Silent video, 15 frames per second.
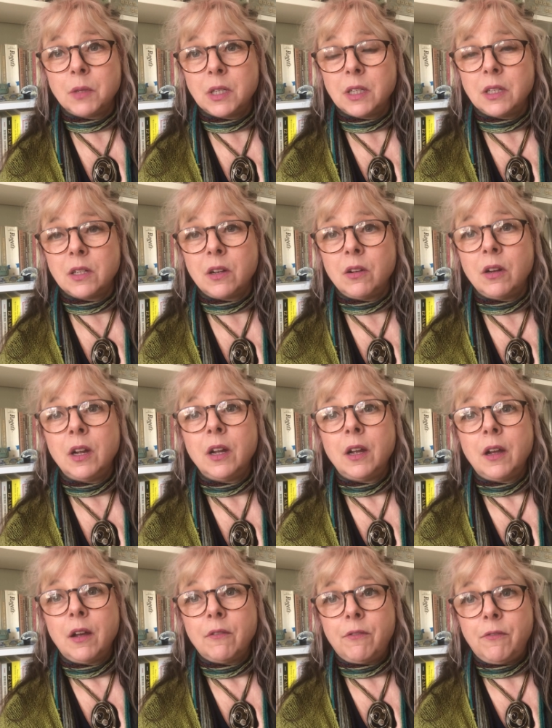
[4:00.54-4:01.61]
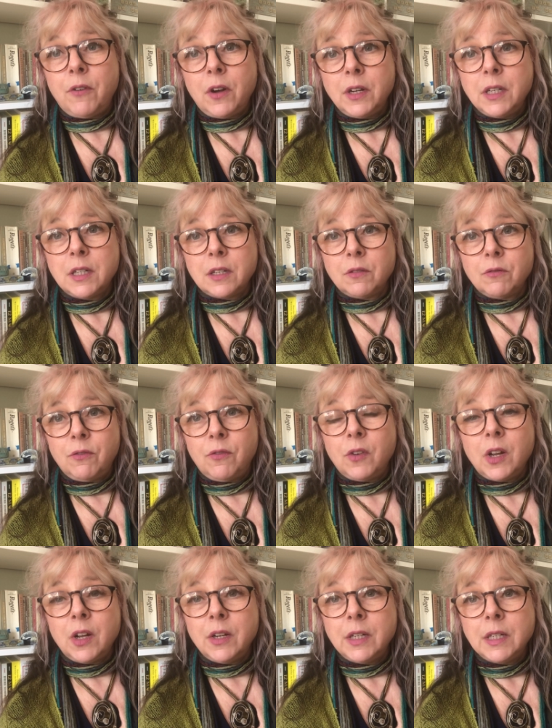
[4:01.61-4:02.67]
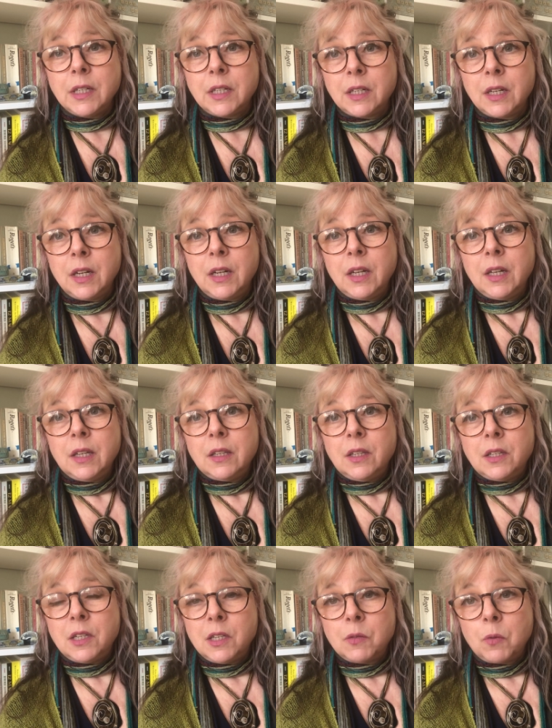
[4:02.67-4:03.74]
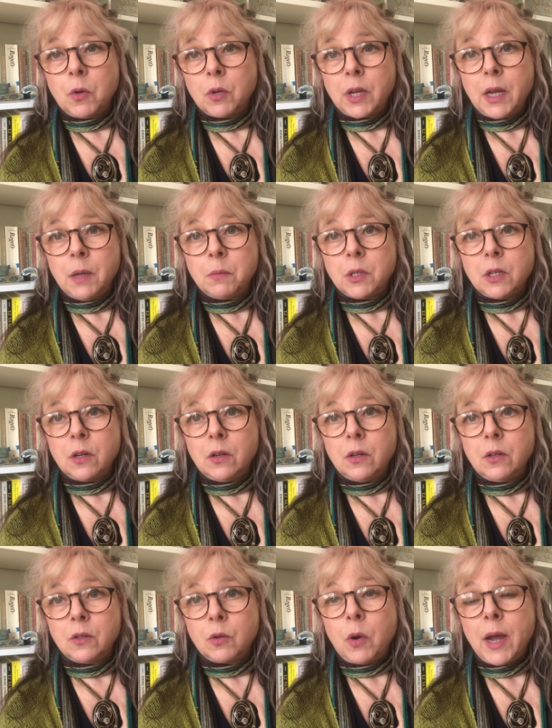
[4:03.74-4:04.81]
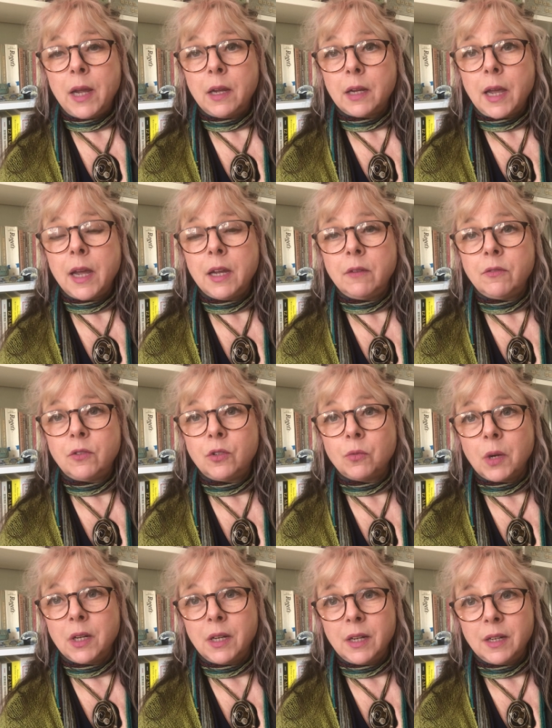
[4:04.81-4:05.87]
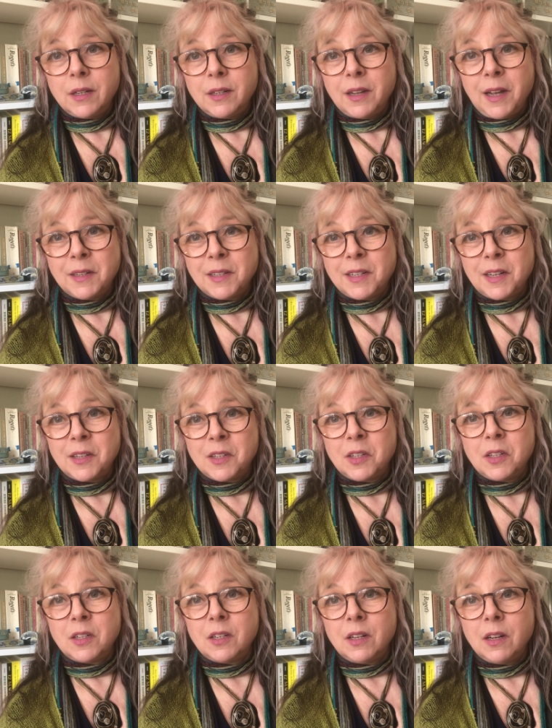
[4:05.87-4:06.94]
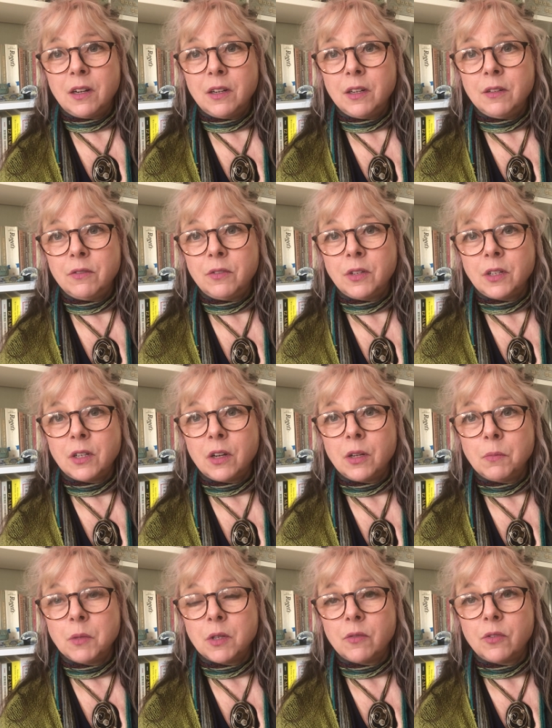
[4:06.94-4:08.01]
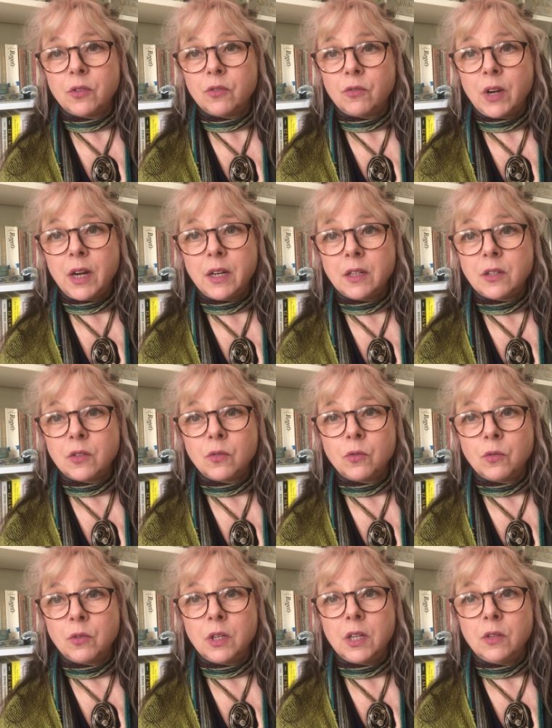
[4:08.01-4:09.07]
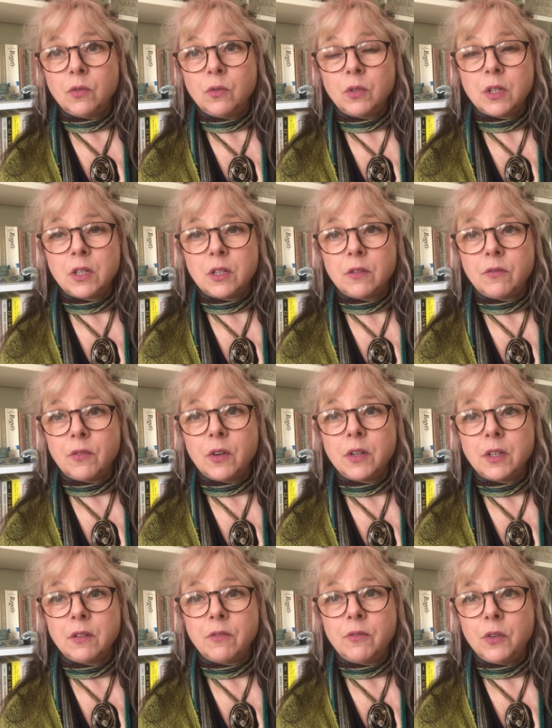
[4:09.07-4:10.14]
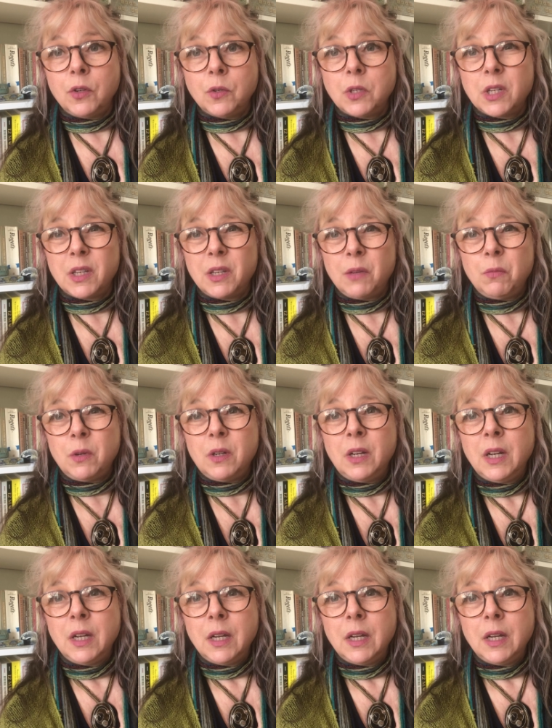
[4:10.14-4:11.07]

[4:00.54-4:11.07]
This is our fight and flight. This is what kept our cave dwelling ancestors alive in times of threat or in order to find food. So they were